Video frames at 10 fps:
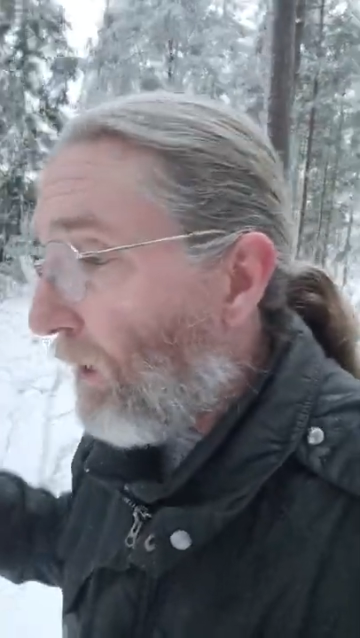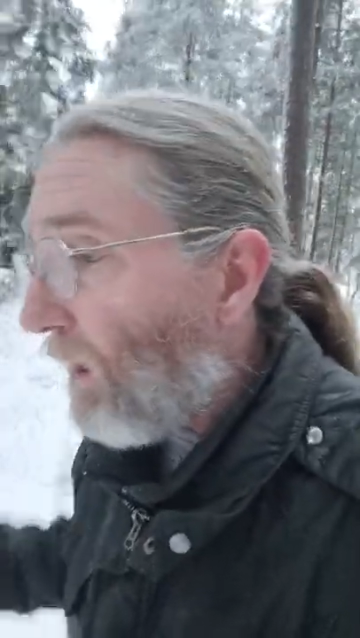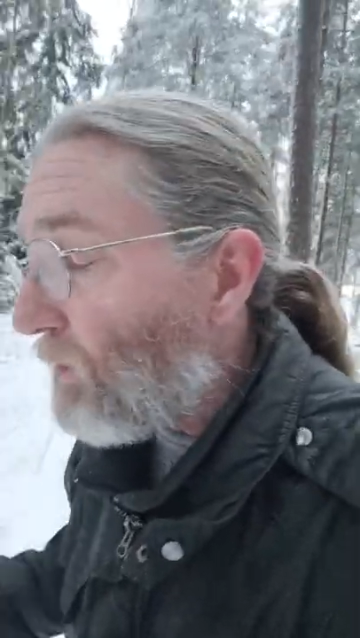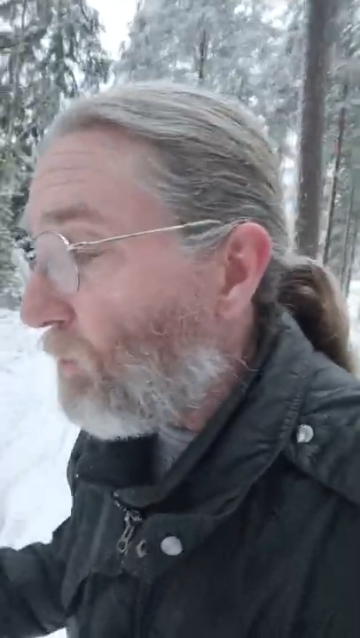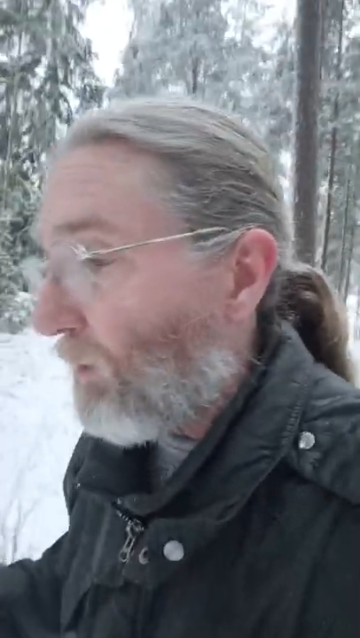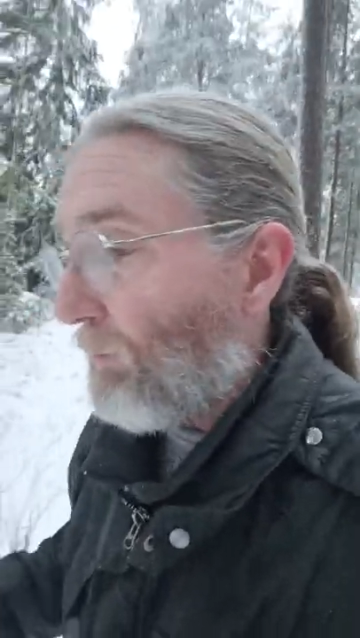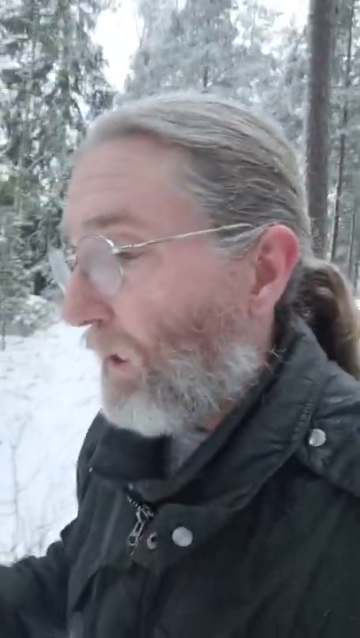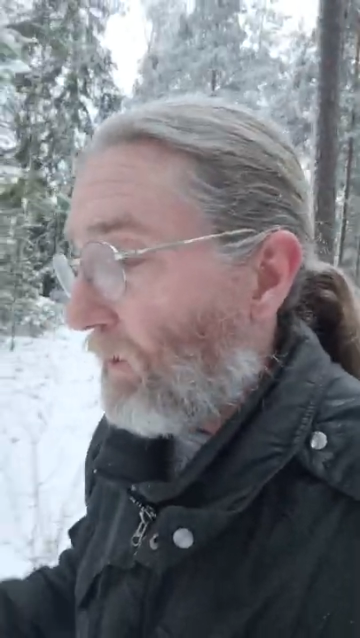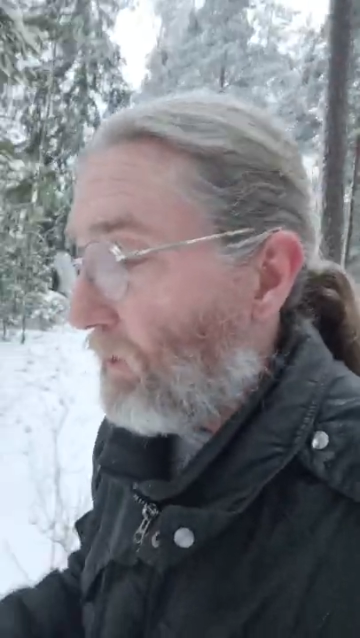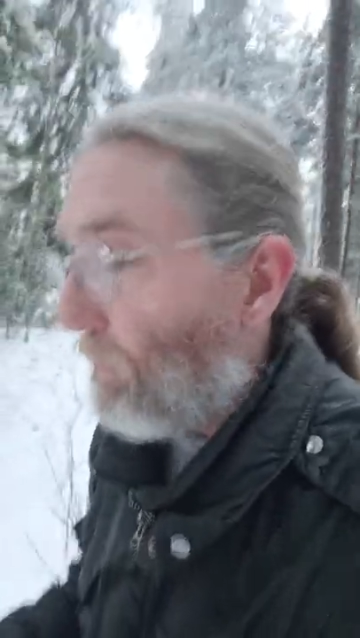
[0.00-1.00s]
a password
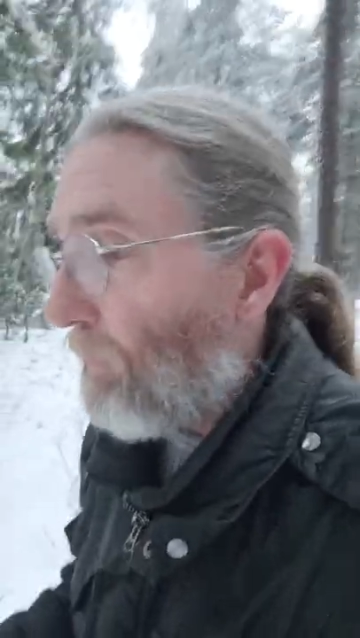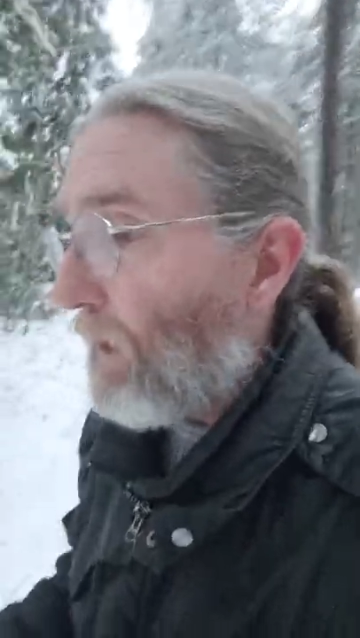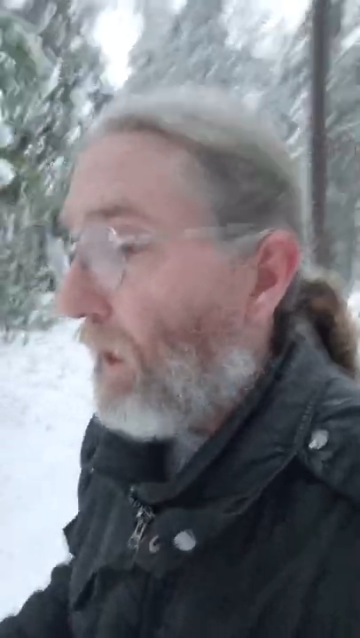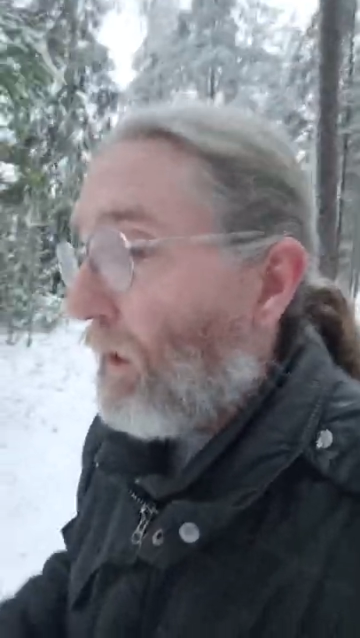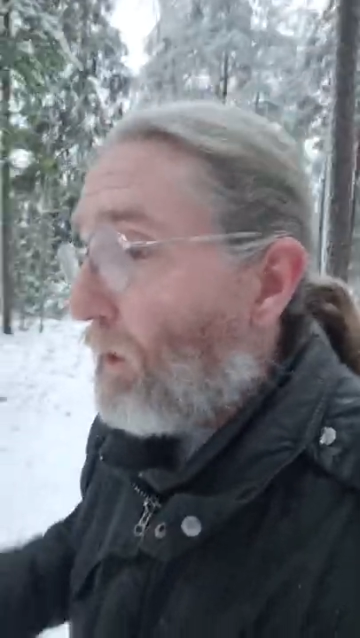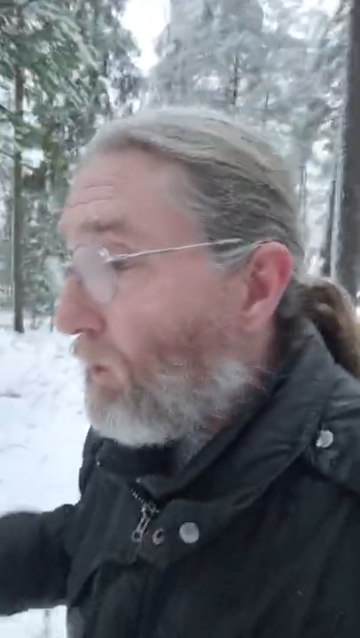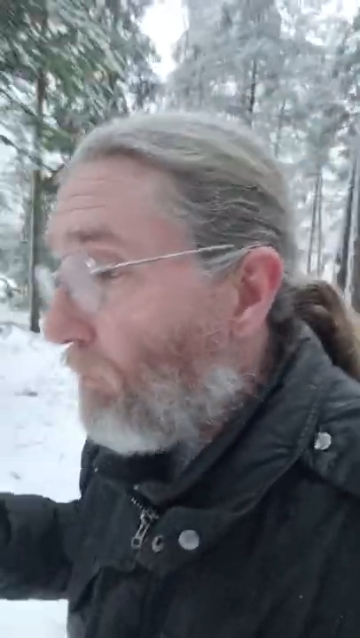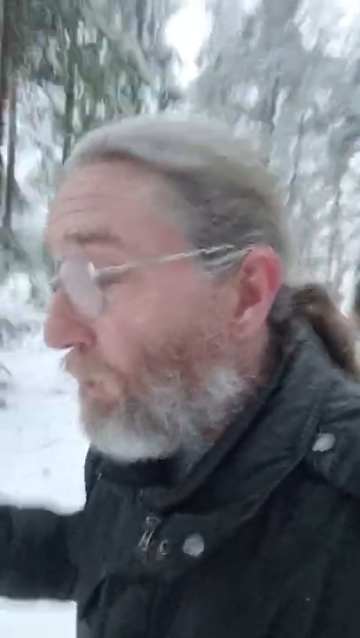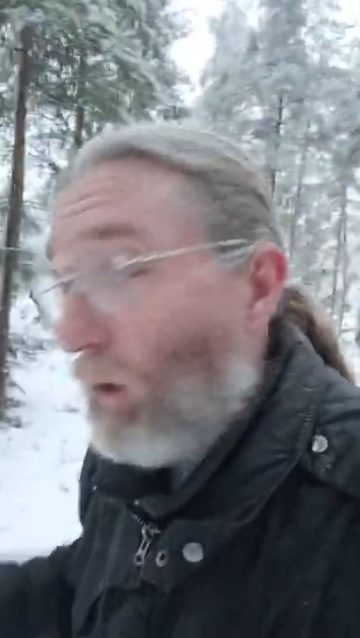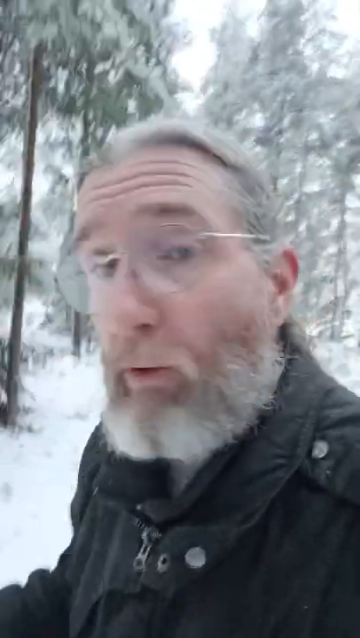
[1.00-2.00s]
manager. So
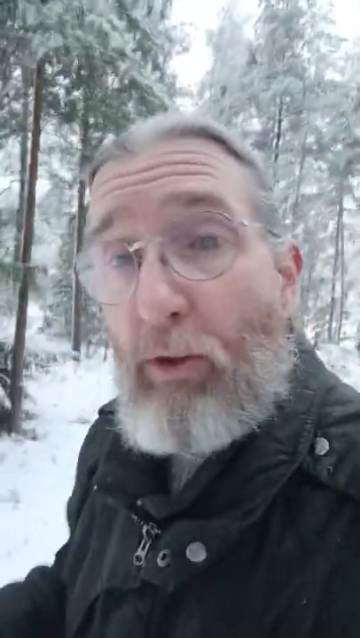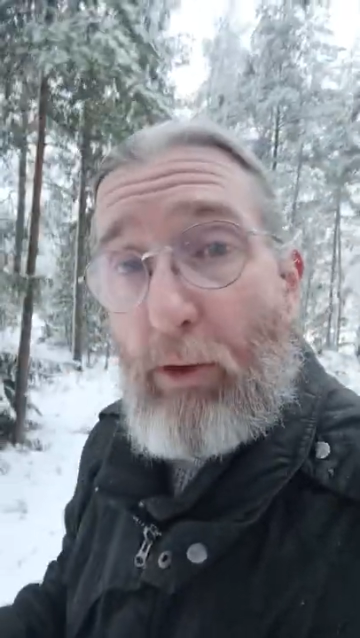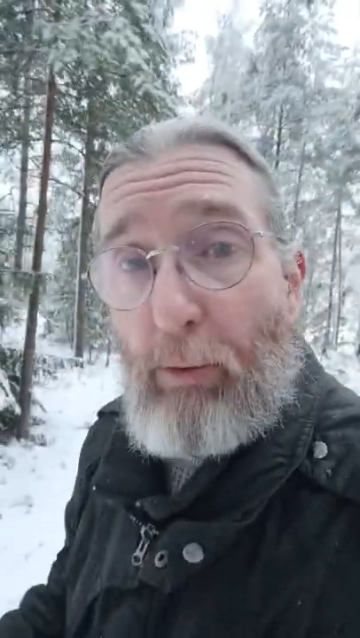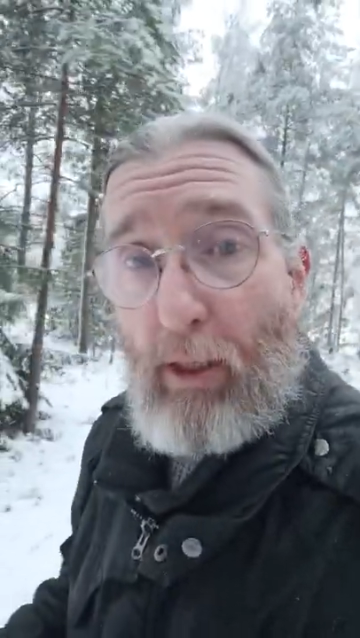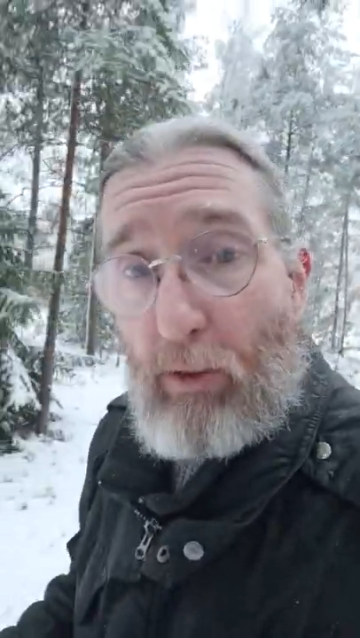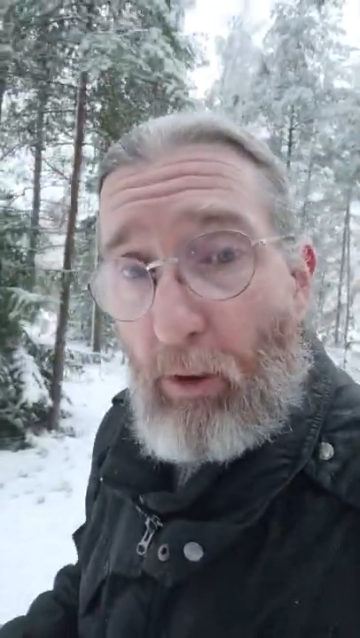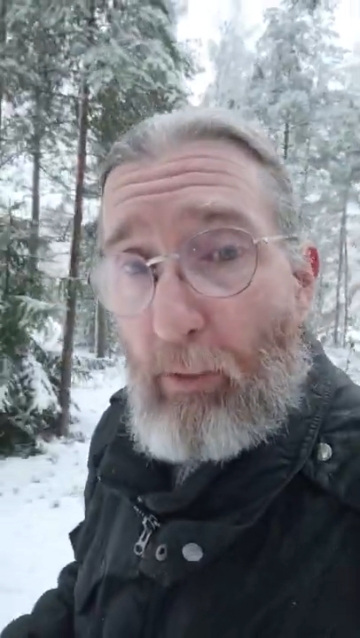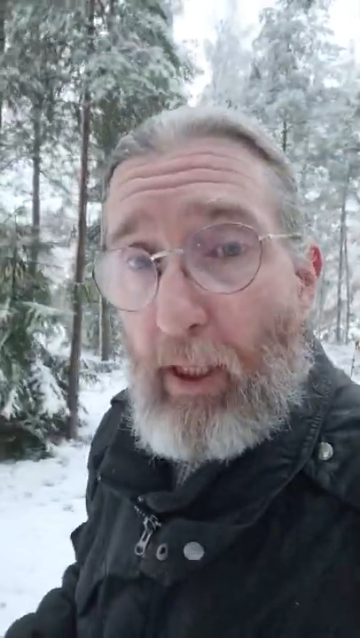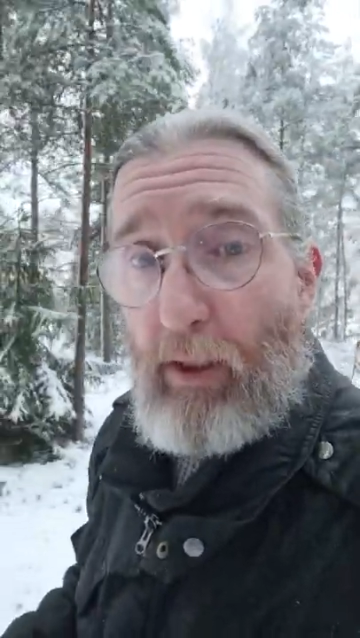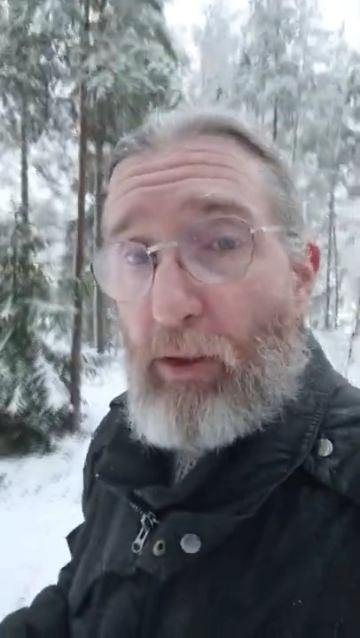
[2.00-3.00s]
if you don't use a password
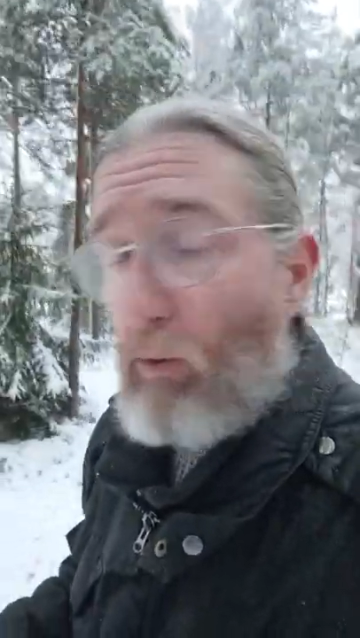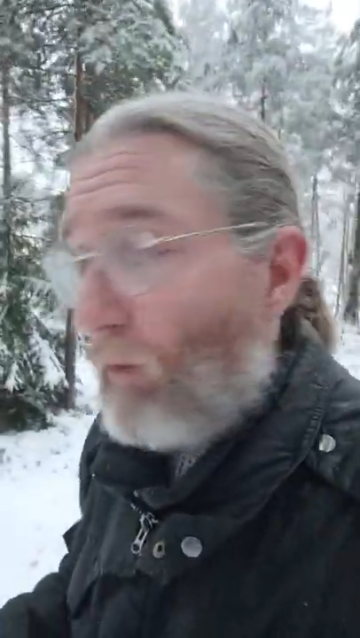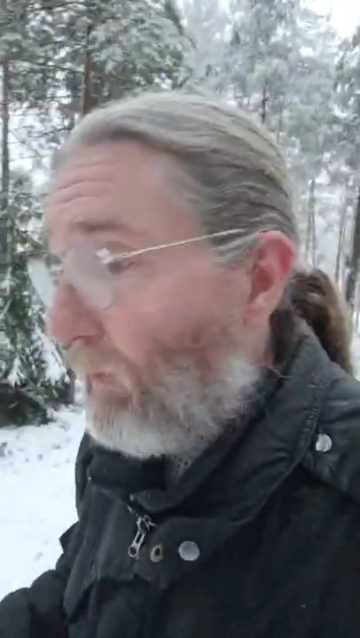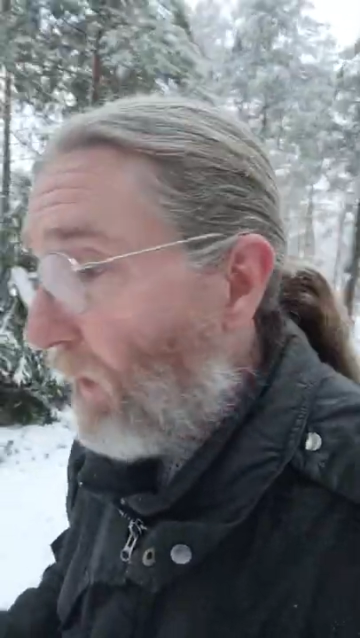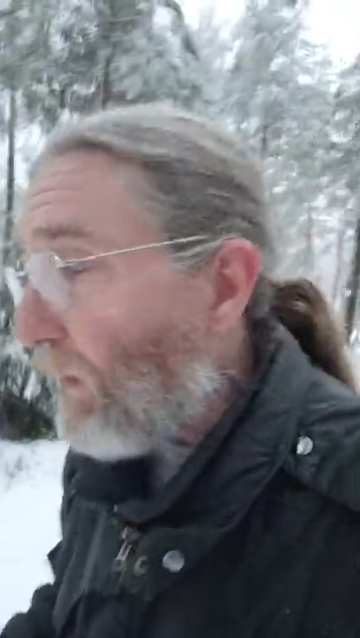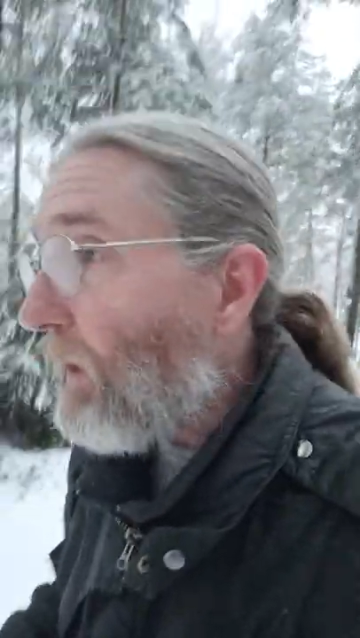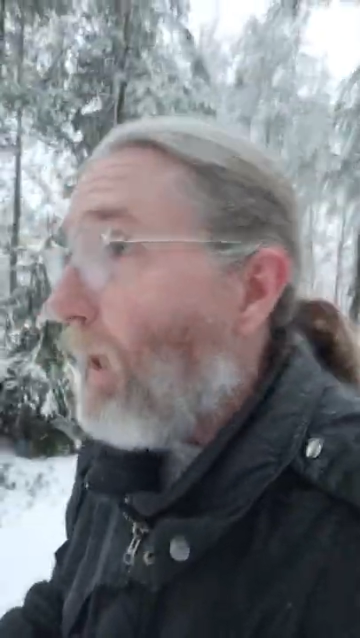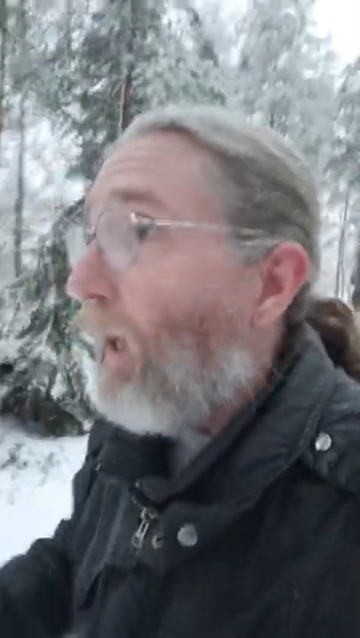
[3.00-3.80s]
manager already